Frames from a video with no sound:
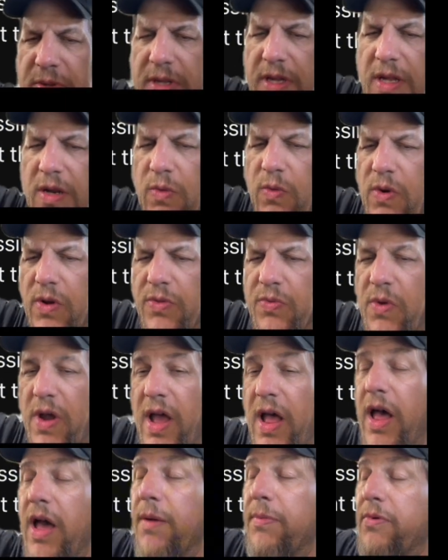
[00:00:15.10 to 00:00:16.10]
to get a
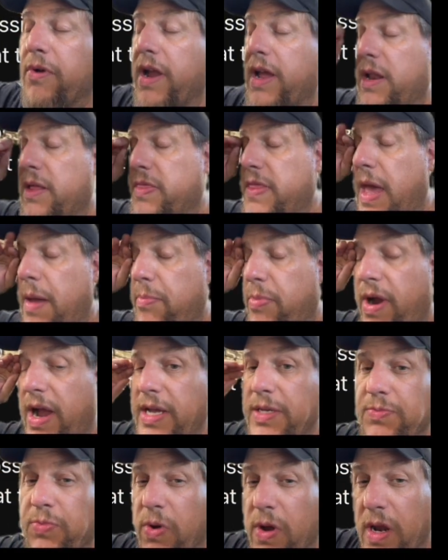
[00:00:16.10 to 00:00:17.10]
worthwhile upgrade at that
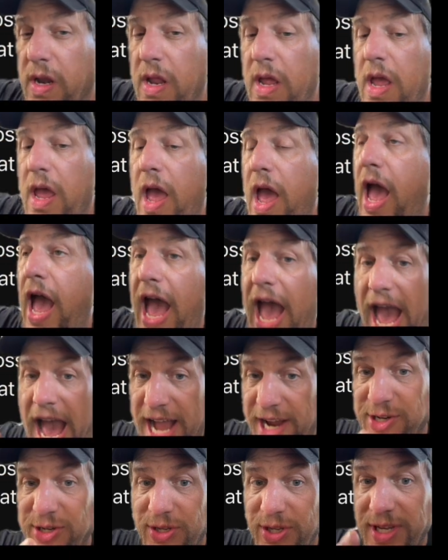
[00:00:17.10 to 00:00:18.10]
price point?
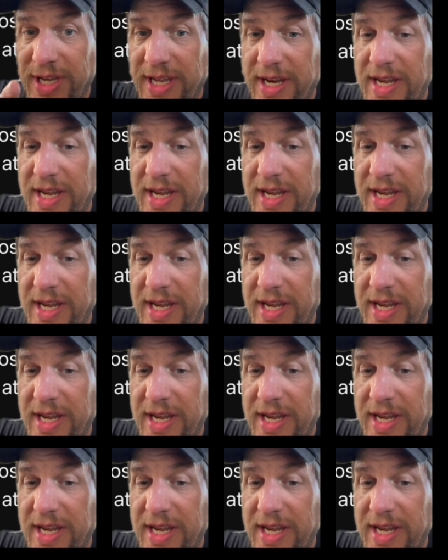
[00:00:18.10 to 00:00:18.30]
Actually, it